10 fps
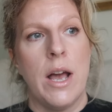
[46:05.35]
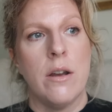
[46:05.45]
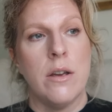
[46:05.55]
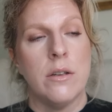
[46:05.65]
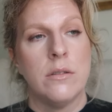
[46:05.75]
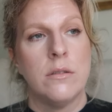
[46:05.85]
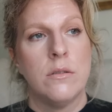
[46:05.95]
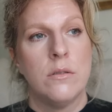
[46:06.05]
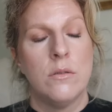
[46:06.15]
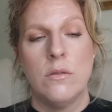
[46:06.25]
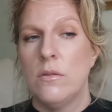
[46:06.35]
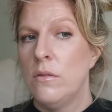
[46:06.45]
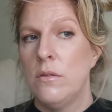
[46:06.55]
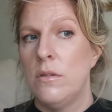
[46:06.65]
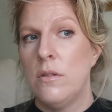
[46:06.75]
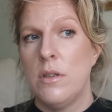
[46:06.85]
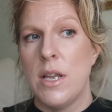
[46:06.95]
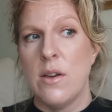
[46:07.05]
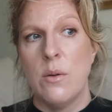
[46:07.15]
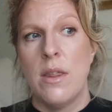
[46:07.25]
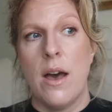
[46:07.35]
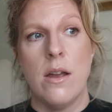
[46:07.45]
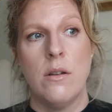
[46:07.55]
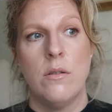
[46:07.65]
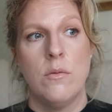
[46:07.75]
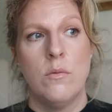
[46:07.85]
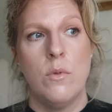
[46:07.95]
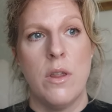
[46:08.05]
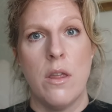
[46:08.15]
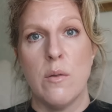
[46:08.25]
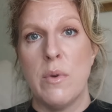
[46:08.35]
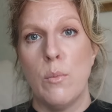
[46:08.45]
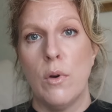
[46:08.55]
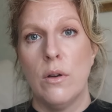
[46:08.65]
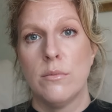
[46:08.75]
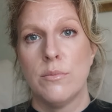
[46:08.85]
how to deal with that with other people.